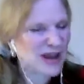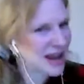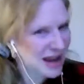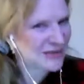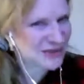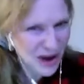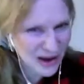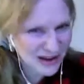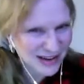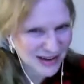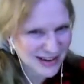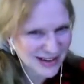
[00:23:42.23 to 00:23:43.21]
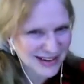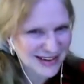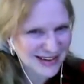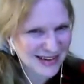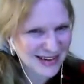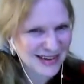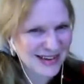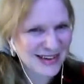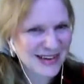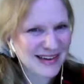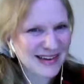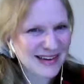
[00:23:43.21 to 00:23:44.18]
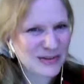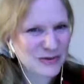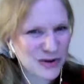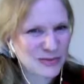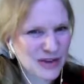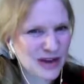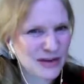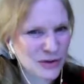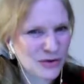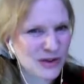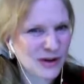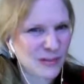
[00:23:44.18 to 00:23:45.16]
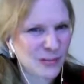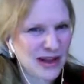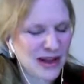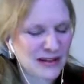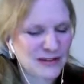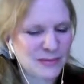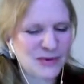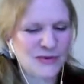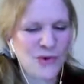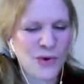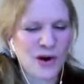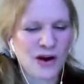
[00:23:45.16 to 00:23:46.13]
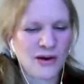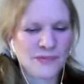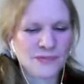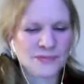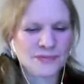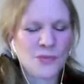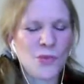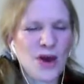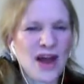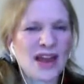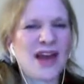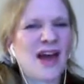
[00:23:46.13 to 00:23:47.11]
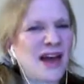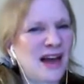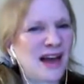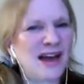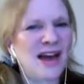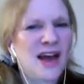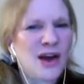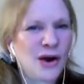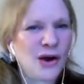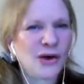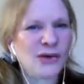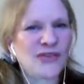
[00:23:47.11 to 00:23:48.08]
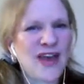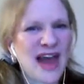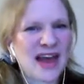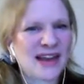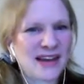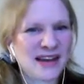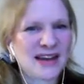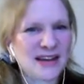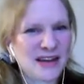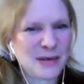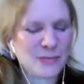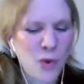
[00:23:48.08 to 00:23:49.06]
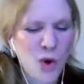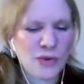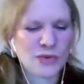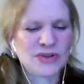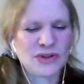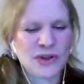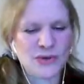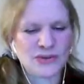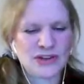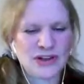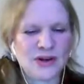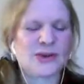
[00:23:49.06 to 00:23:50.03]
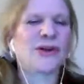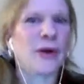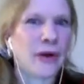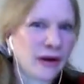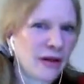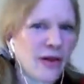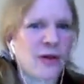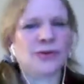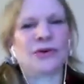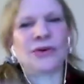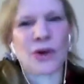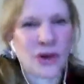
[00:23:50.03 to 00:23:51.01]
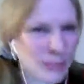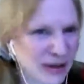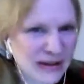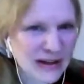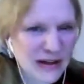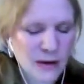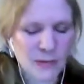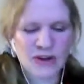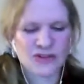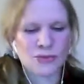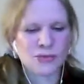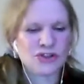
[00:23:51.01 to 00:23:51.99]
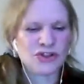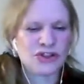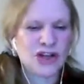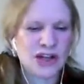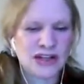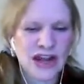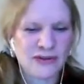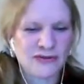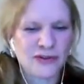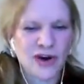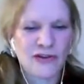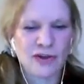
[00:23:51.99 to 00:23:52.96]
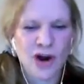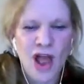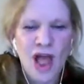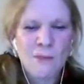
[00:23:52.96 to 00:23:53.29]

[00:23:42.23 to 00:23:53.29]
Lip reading: And I've done streams on nuclear plants before, when I heard that Indian Point was closing or going to close or going to be decommissioned, which is going to take forever.